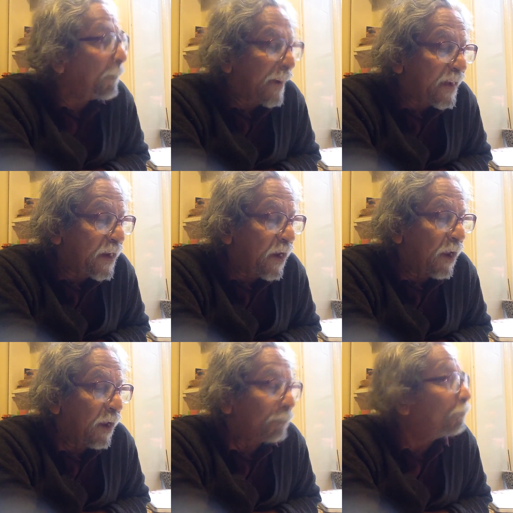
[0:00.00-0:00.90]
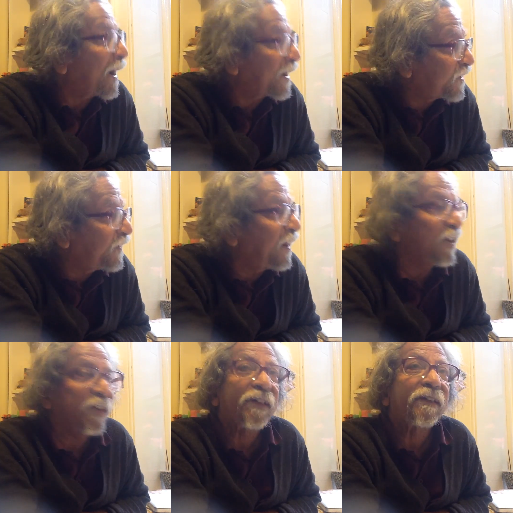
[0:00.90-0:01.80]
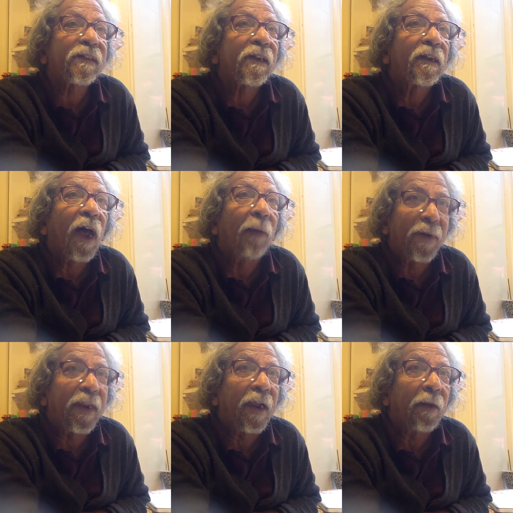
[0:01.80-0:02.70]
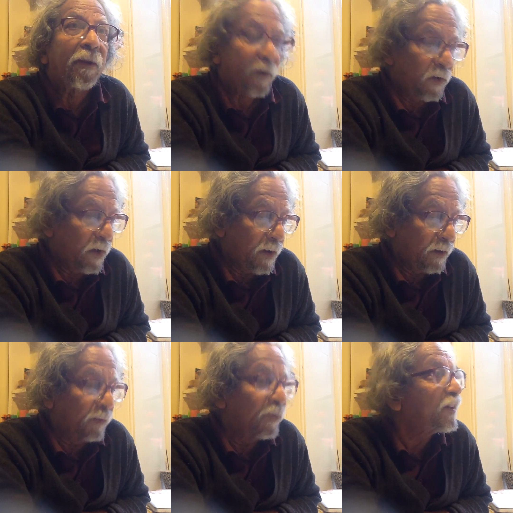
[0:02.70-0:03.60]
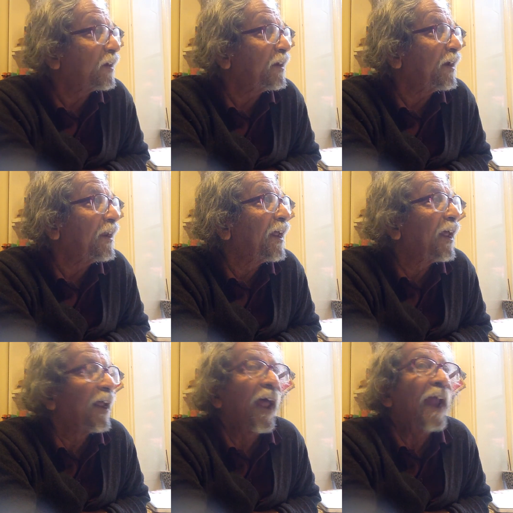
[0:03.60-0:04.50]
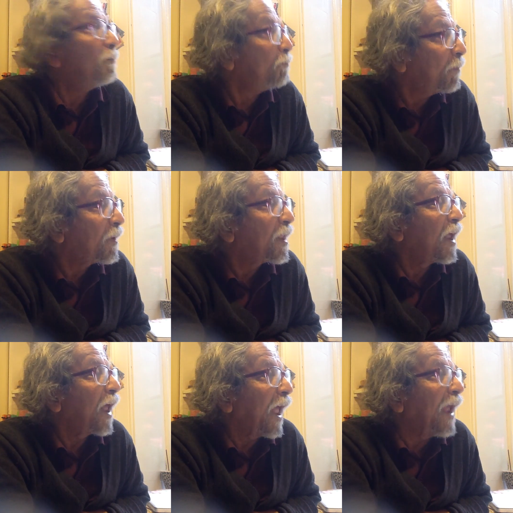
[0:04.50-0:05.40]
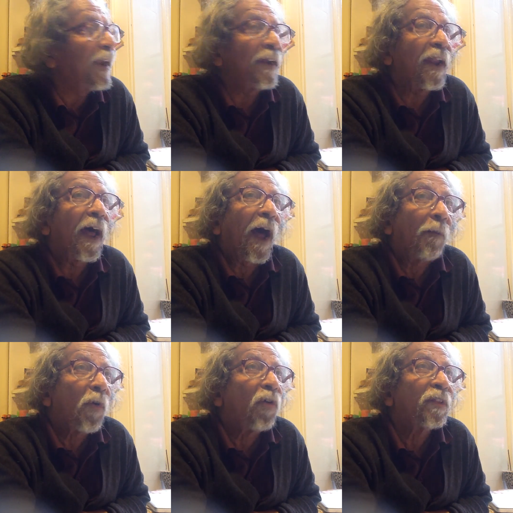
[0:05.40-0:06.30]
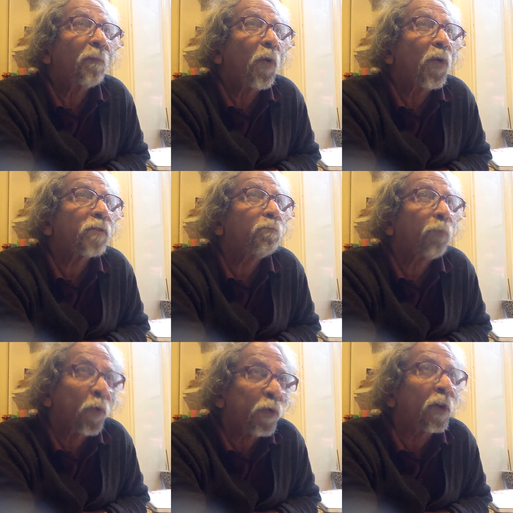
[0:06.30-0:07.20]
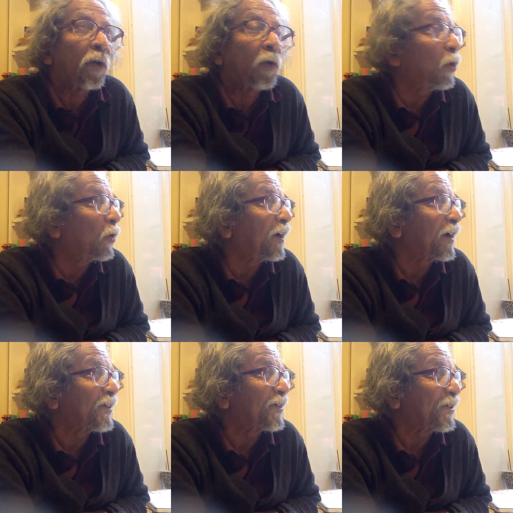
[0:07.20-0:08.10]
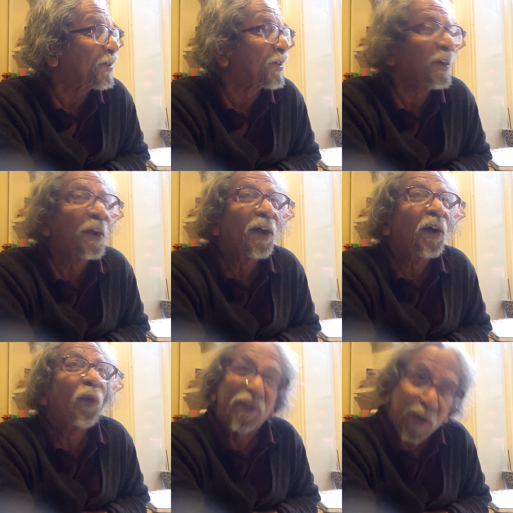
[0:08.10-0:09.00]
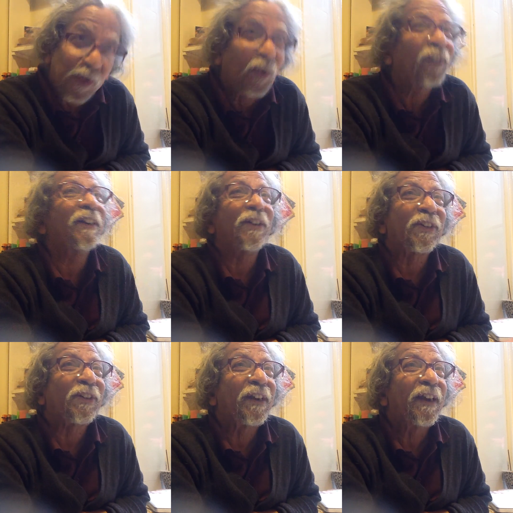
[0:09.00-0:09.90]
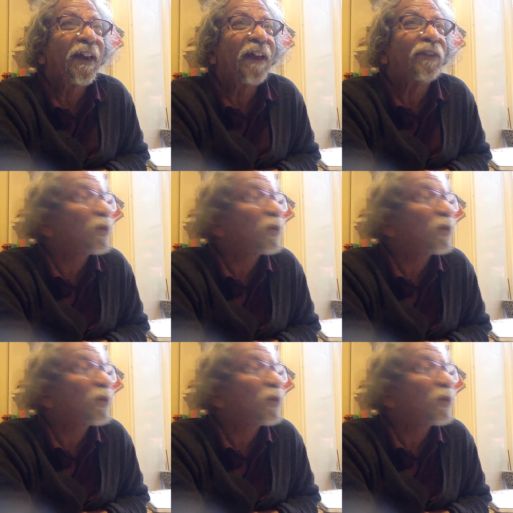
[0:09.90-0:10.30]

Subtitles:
many bad things happening with the deed. And among the most brutal colonizers were the Scottish. The